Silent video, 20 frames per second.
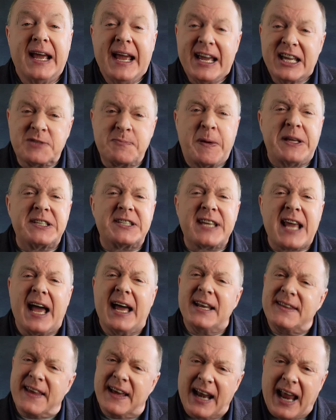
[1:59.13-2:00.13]
It's been
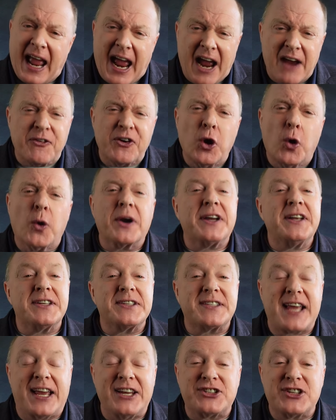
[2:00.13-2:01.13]
said that every
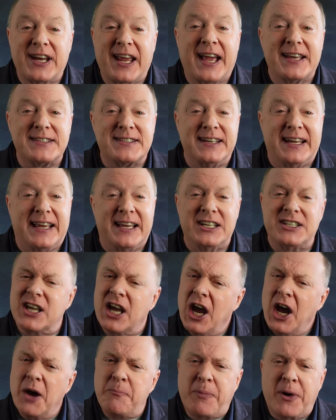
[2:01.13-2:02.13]
organization has needs,
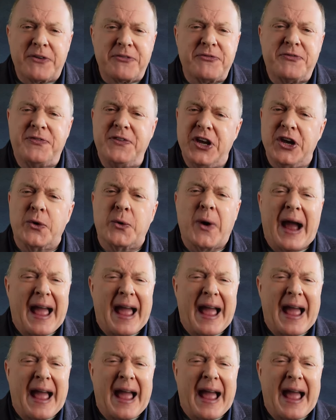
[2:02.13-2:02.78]
but few